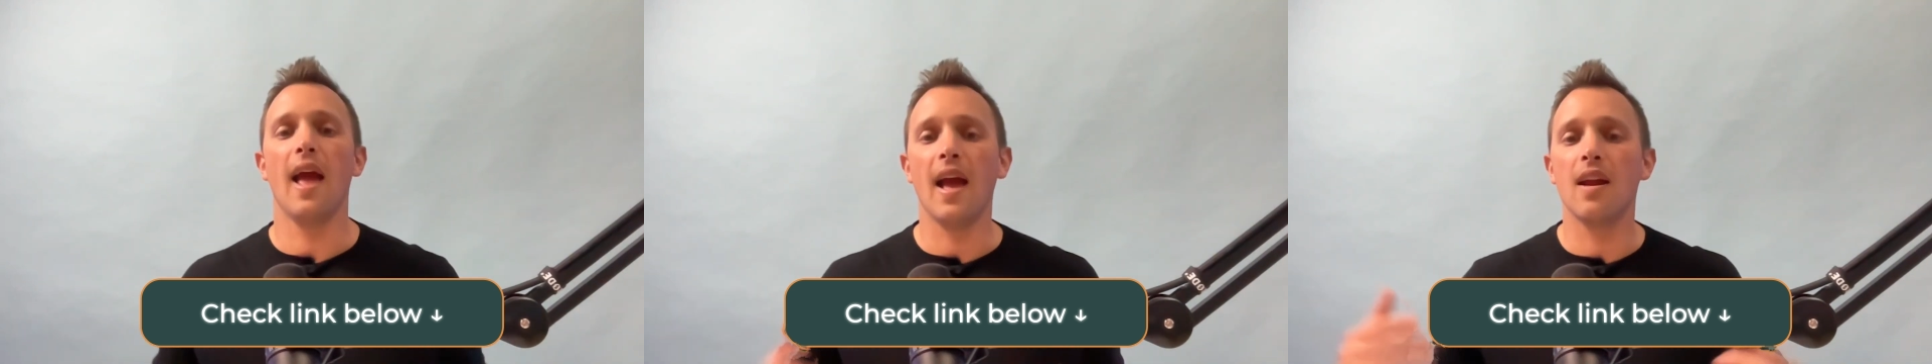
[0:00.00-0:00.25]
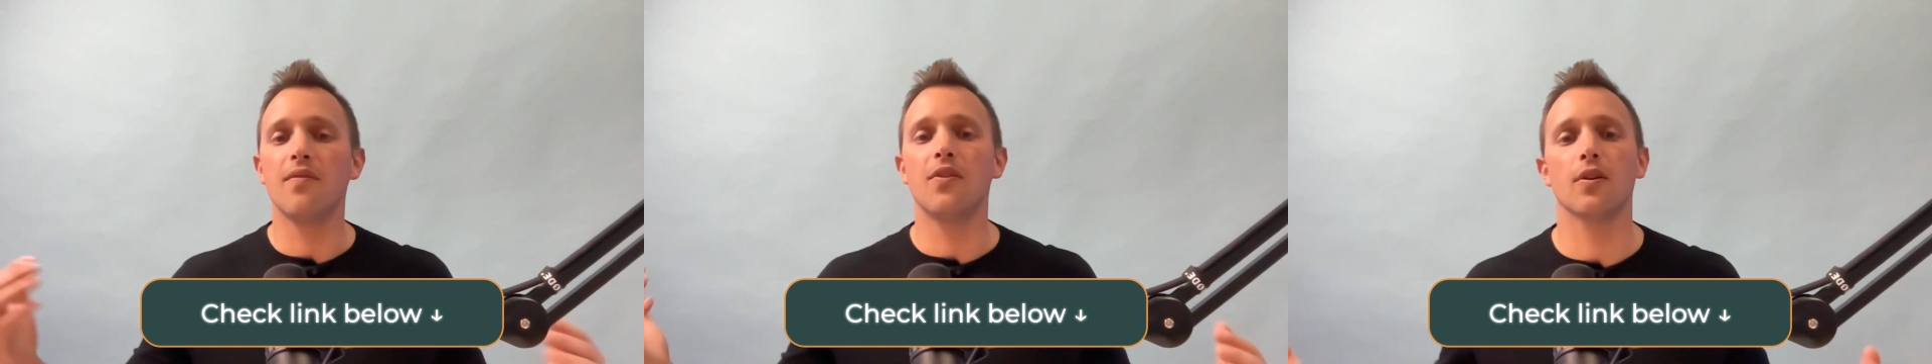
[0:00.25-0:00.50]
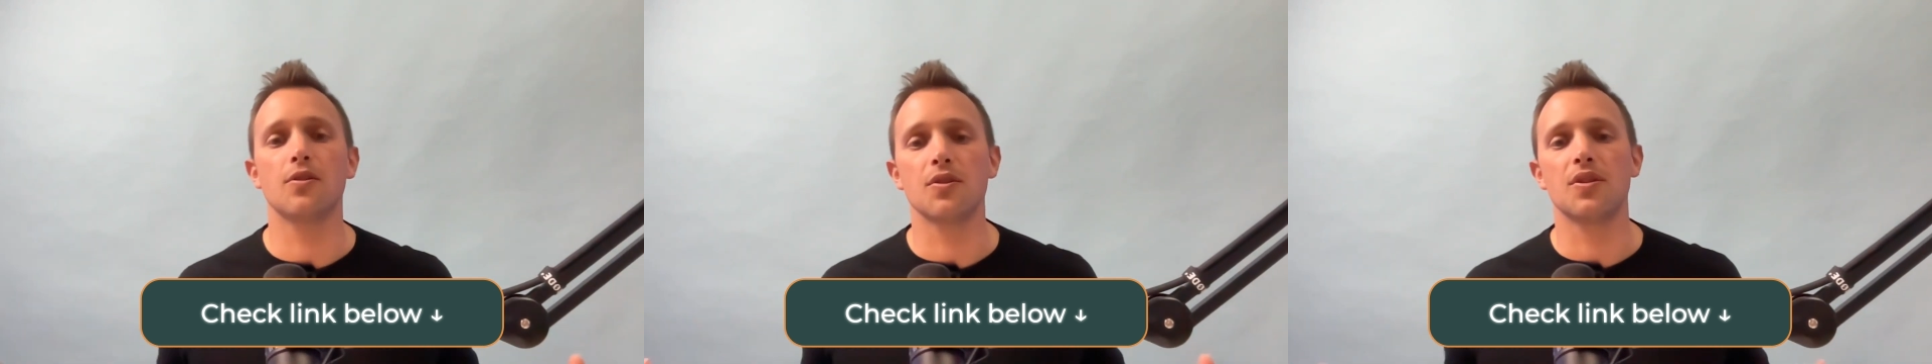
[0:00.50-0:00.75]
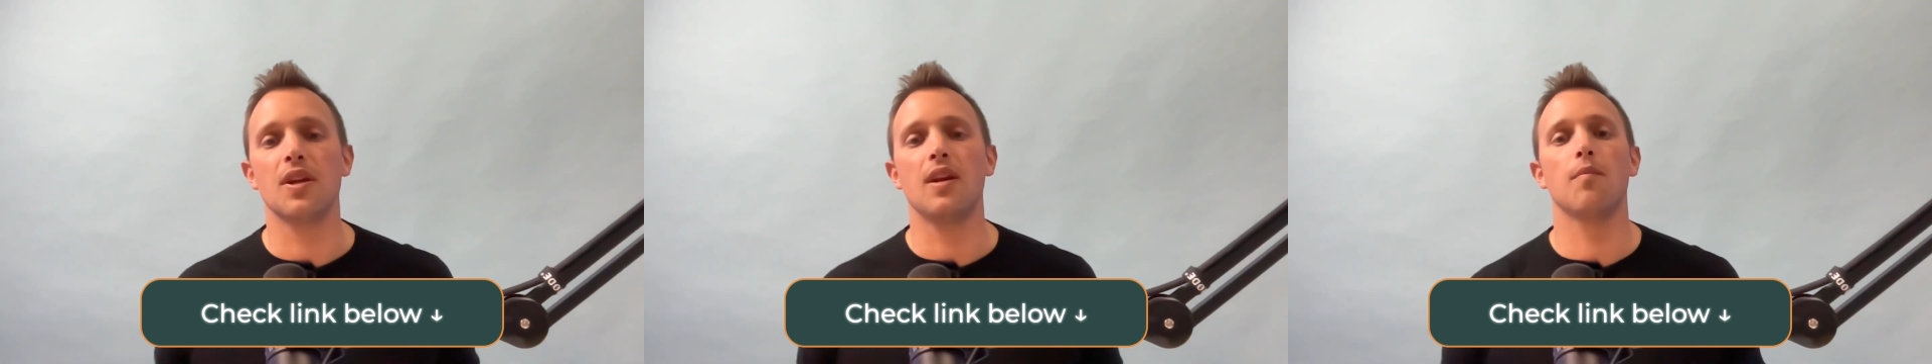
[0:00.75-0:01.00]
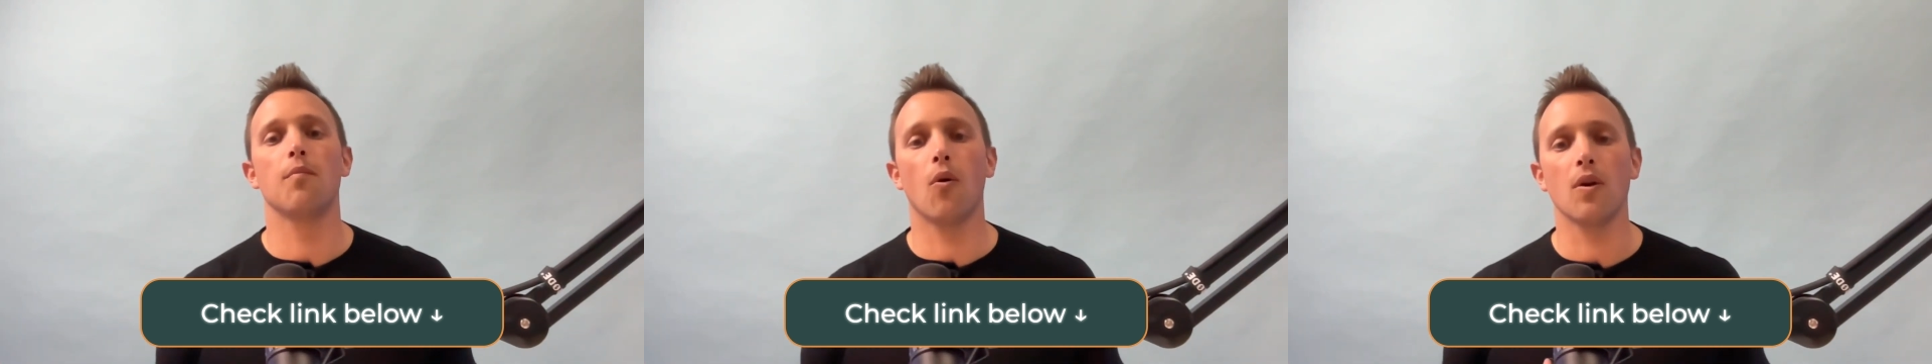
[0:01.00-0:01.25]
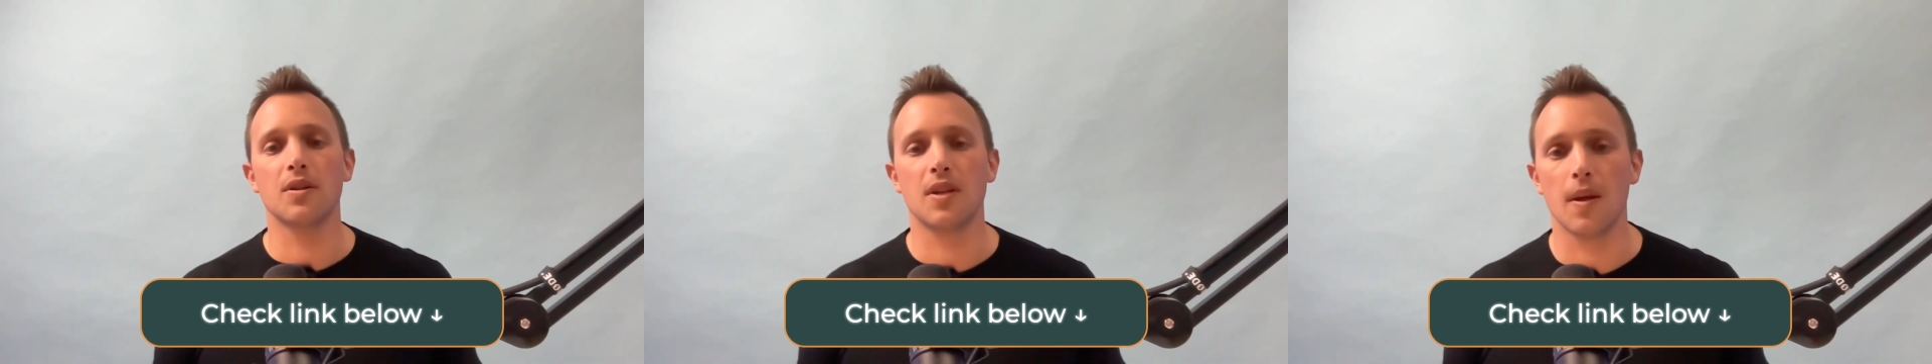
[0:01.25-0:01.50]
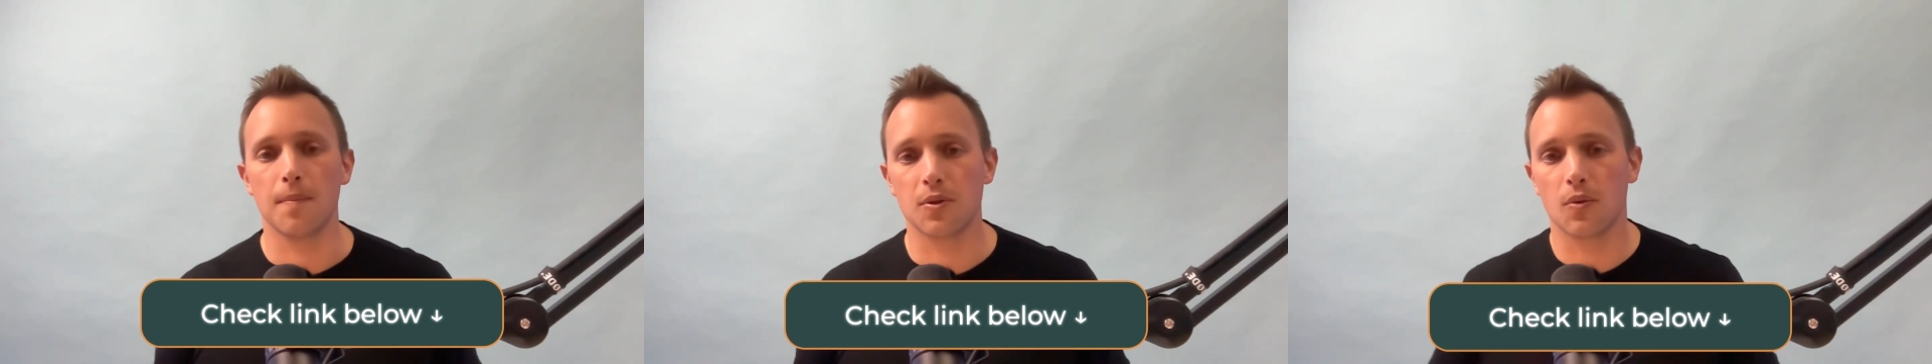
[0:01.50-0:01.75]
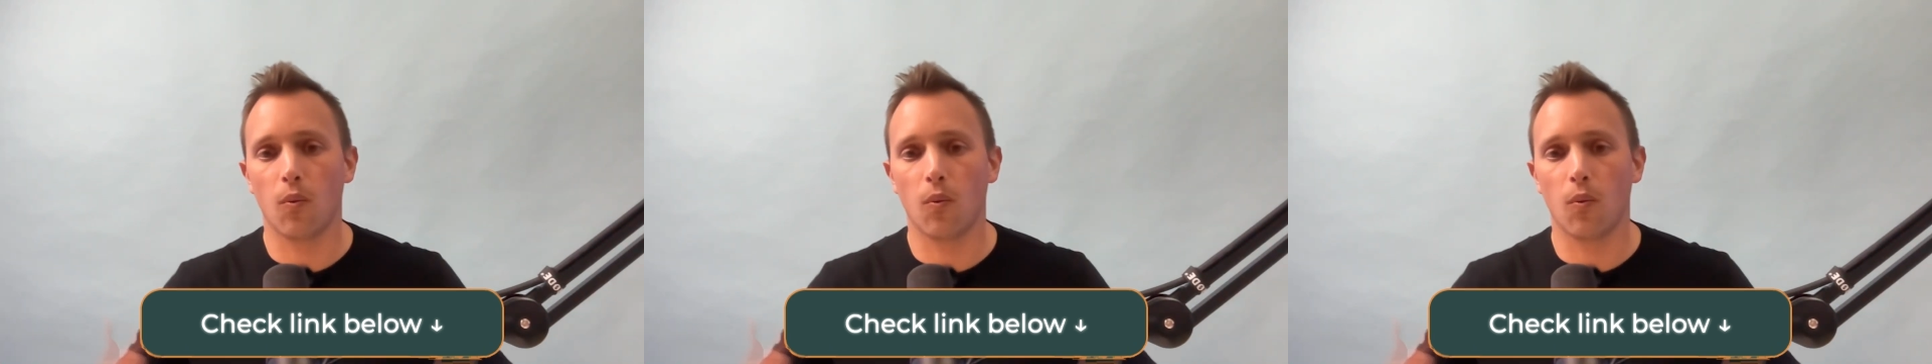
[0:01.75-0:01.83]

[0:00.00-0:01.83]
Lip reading: And if you're interested in more tips,